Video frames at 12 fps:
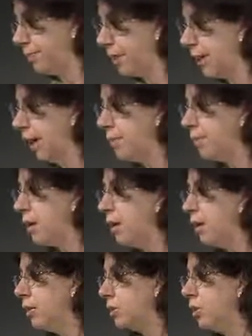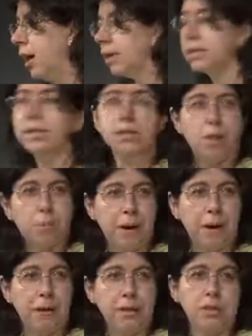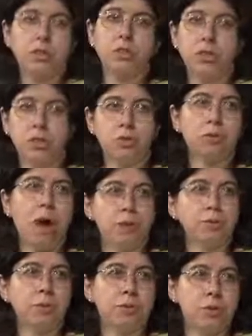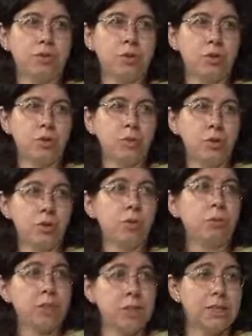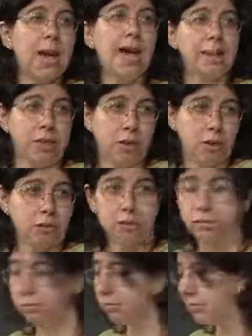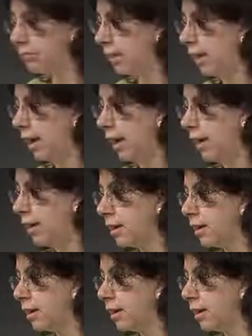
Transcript: Okay? So x has no parents. It's just drawn from some distribution, which is unknown. Okay?